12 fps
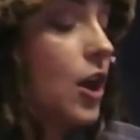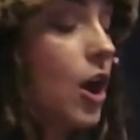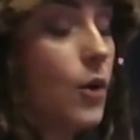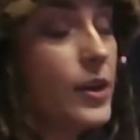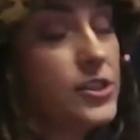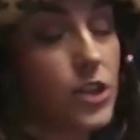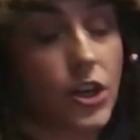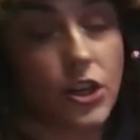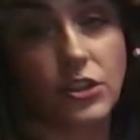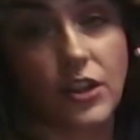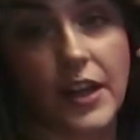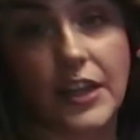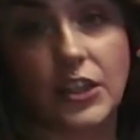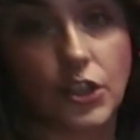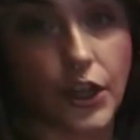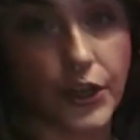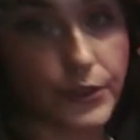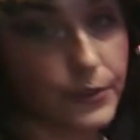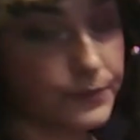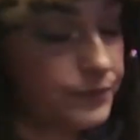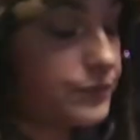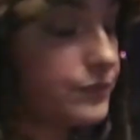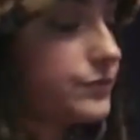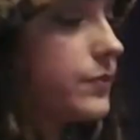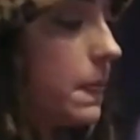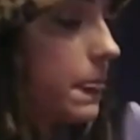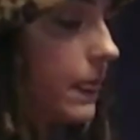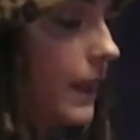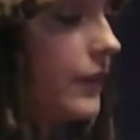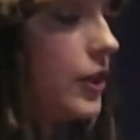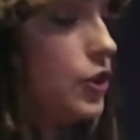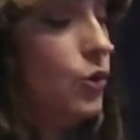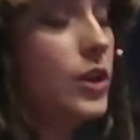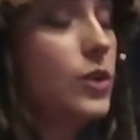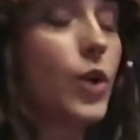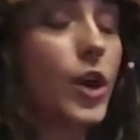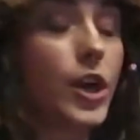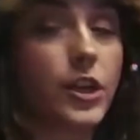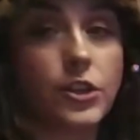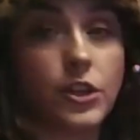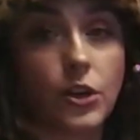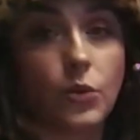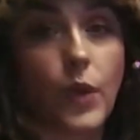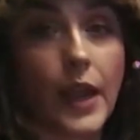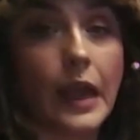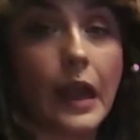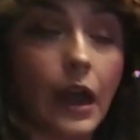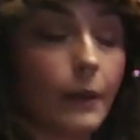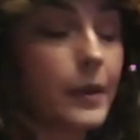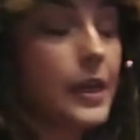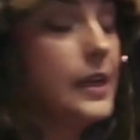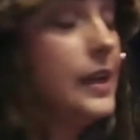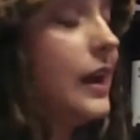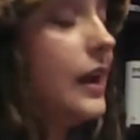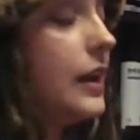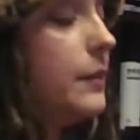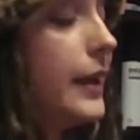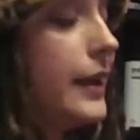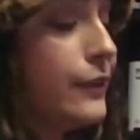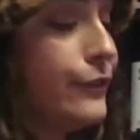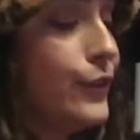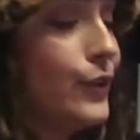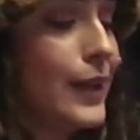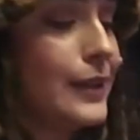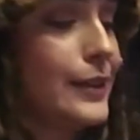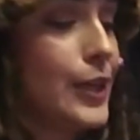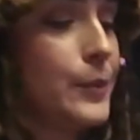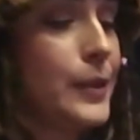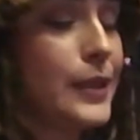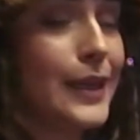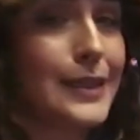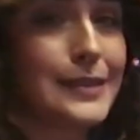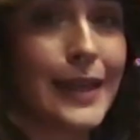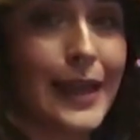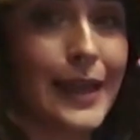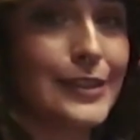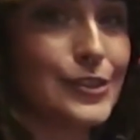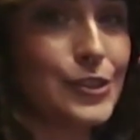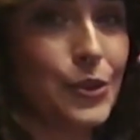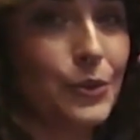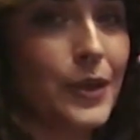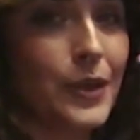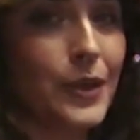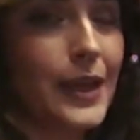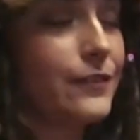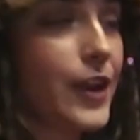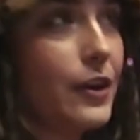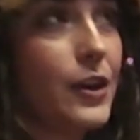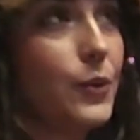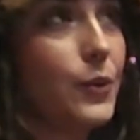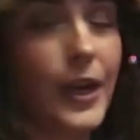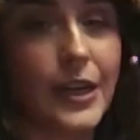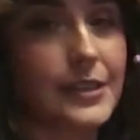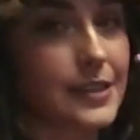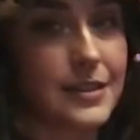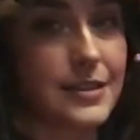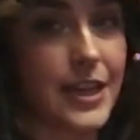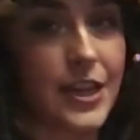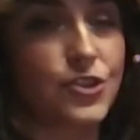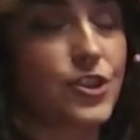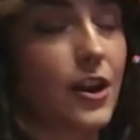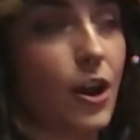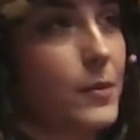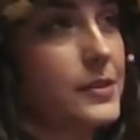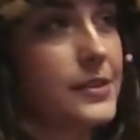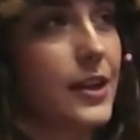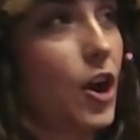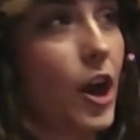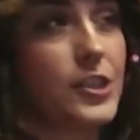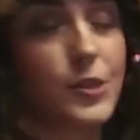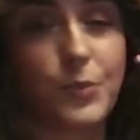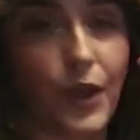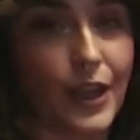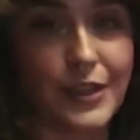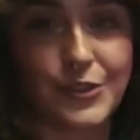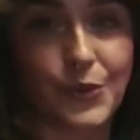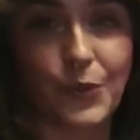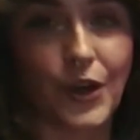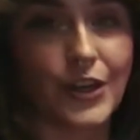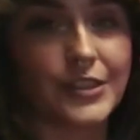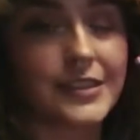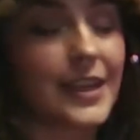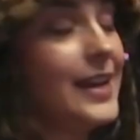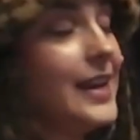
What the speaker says: Always start your client low, and then you can work your way up. It can feel like a little bit like a TENS unit. It's a very weird sensation, almost like hard to put into words.